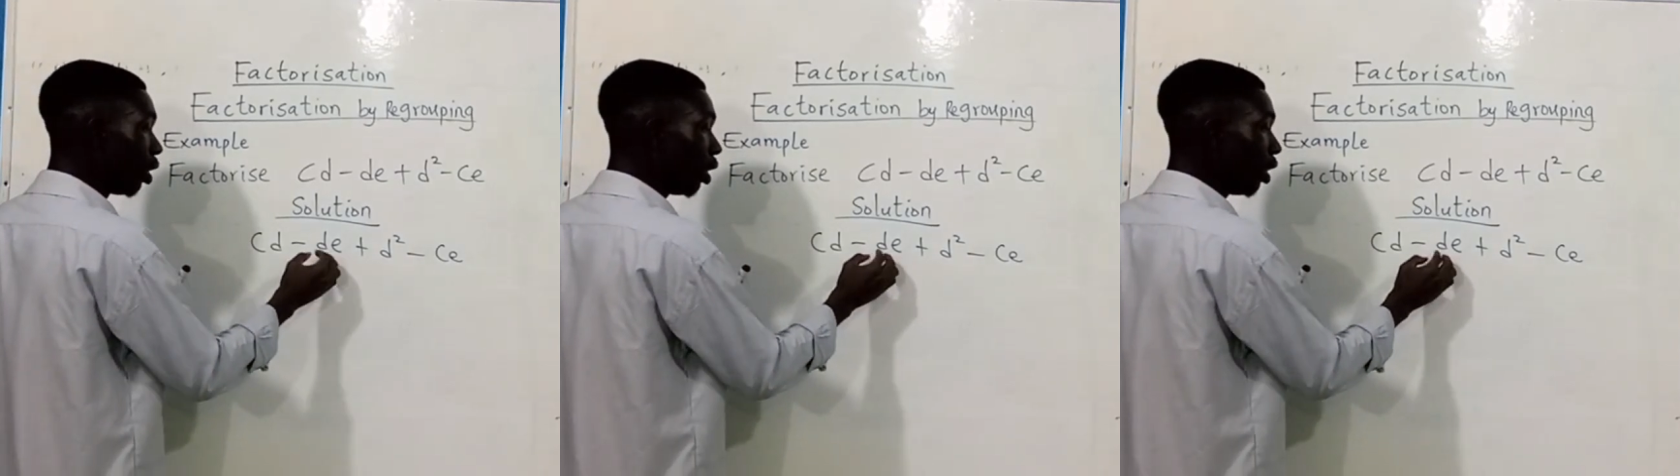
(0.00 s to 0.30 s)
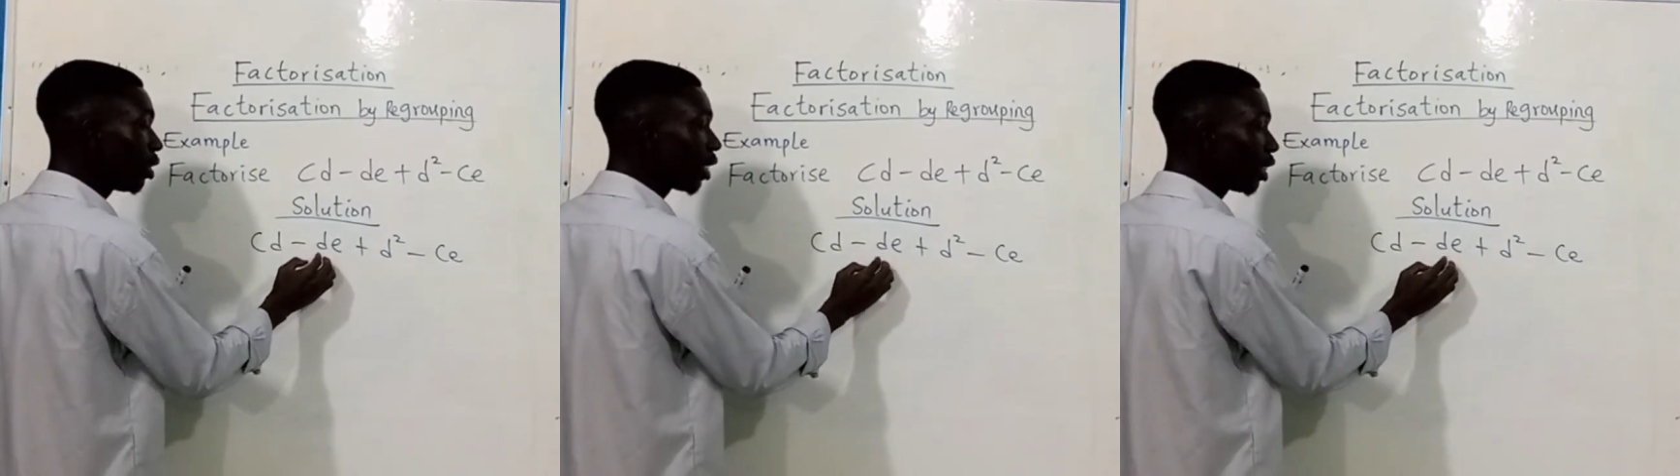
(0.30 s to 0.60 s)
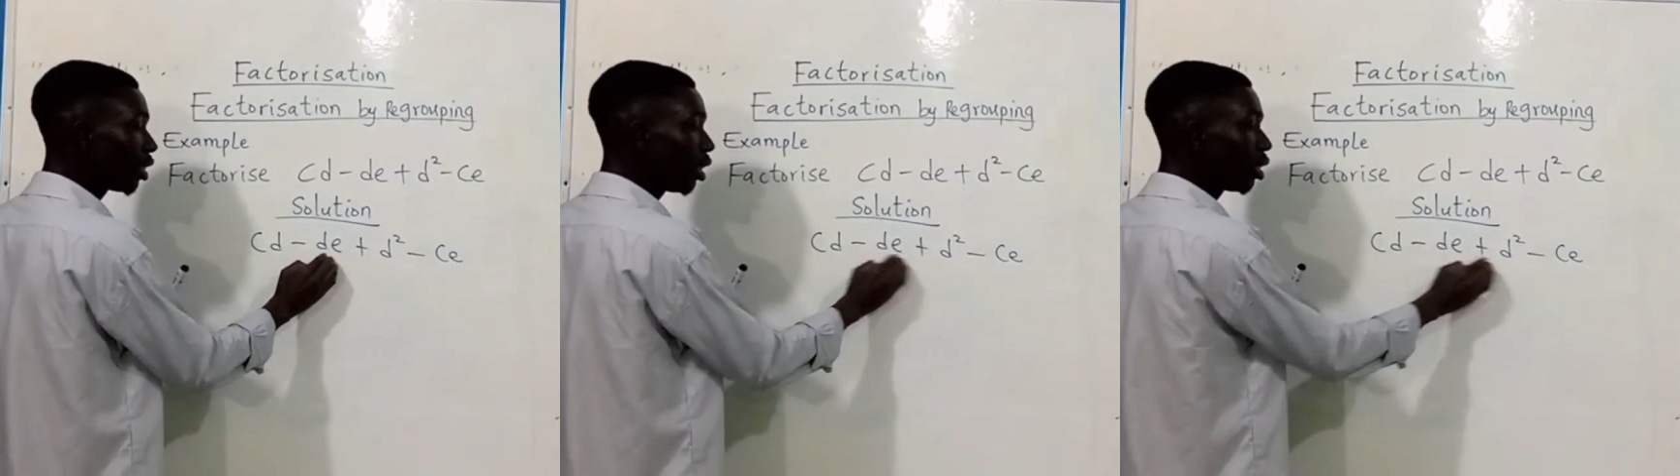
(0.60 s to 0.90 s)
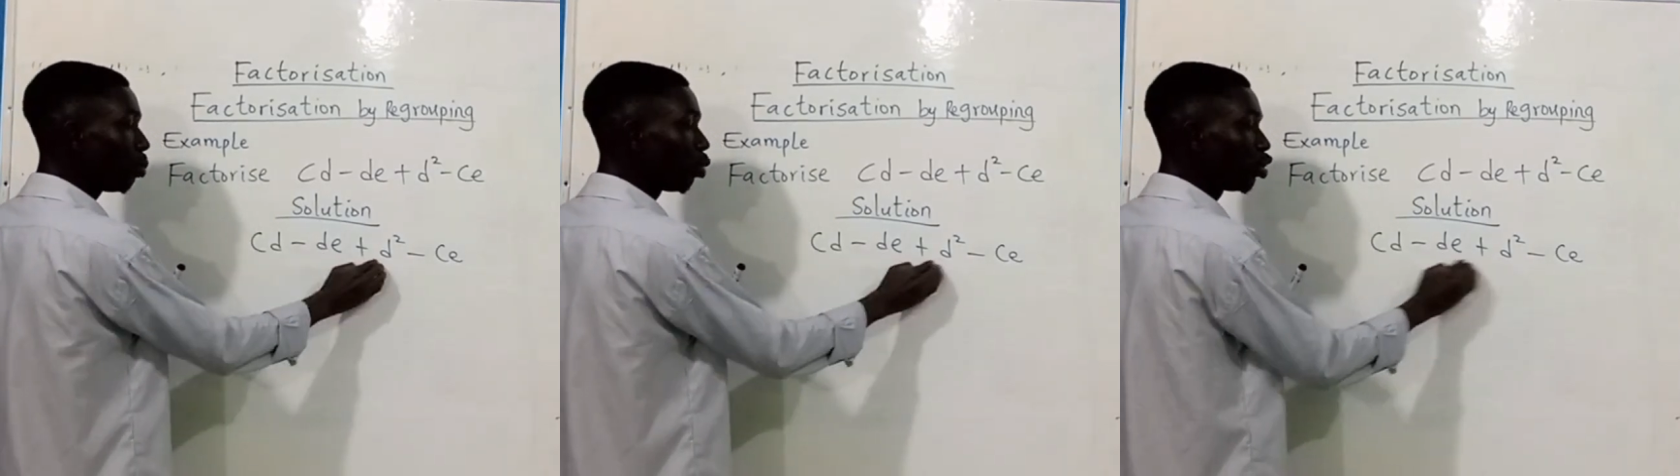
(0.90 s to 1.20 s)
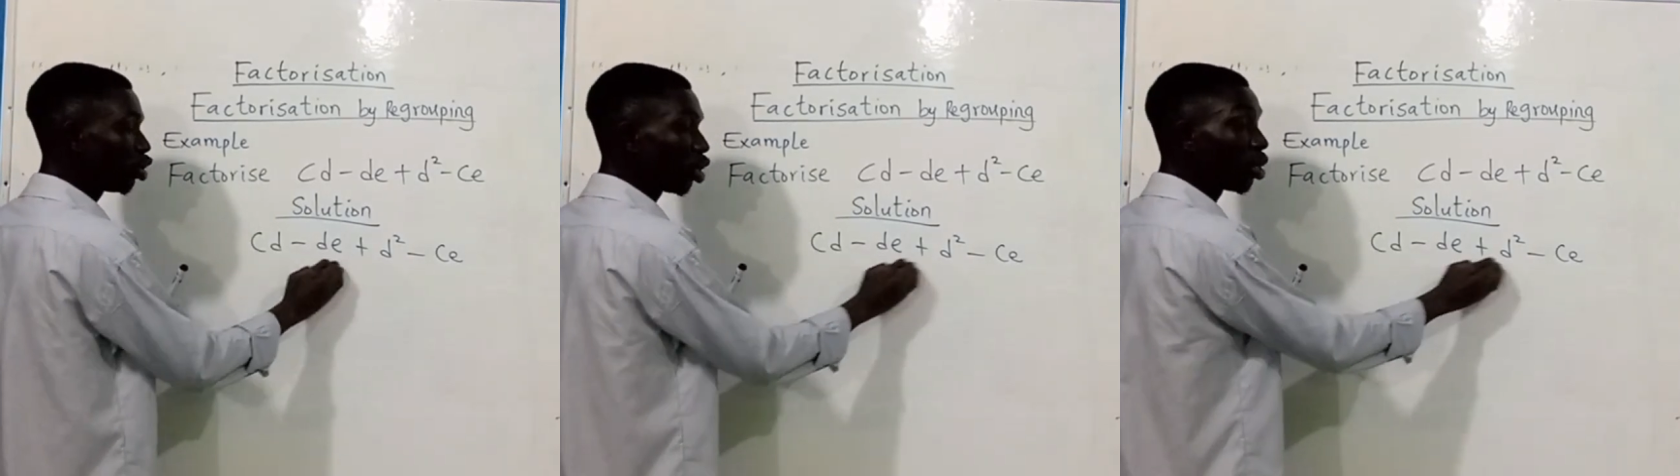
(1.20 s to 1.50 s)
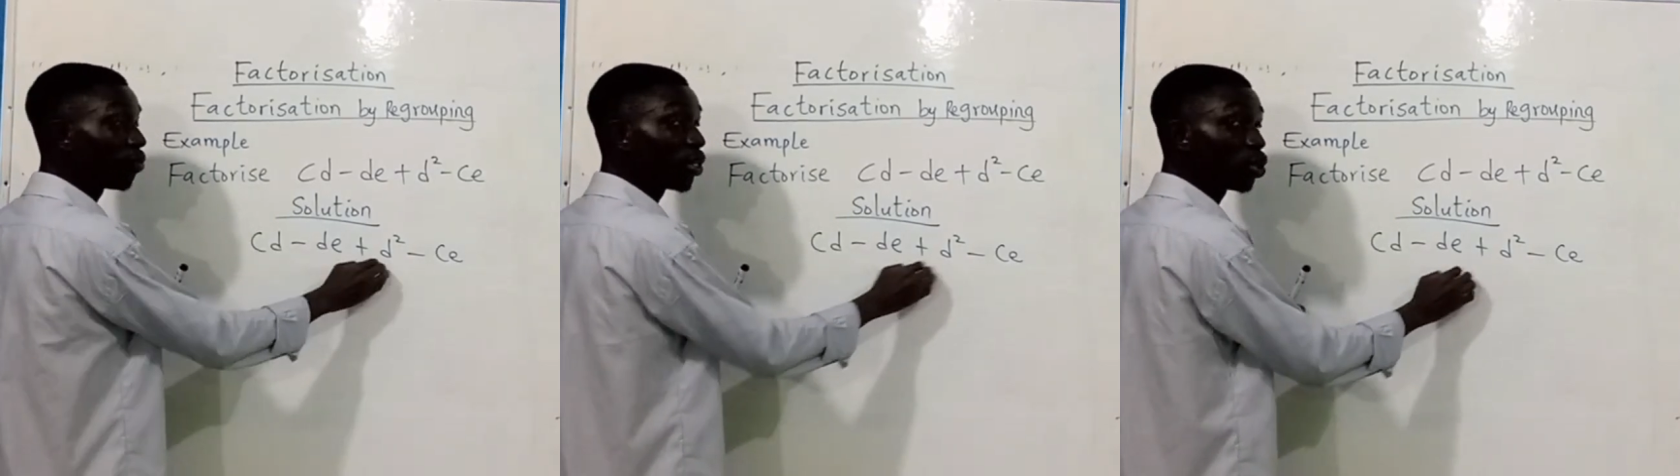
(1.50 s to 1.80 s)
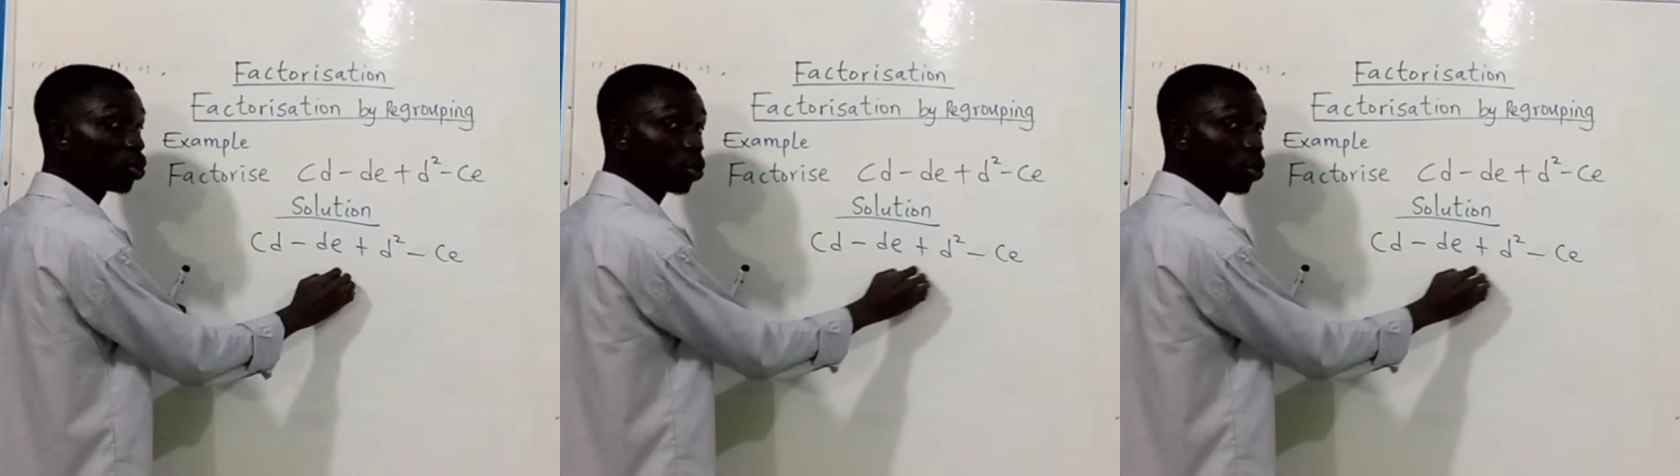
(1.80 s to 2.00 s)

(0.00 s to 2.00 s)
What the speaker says: interchange the position of these